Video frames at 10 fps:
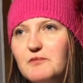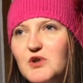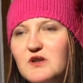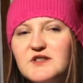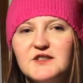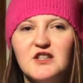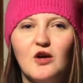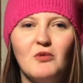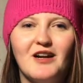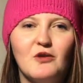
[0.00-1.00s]
because, you
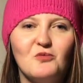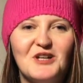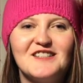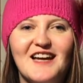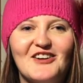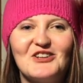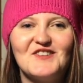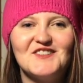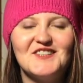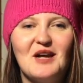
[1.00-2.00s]
know, when I
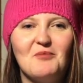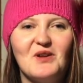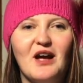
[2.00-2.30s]
re-downloaded the sample,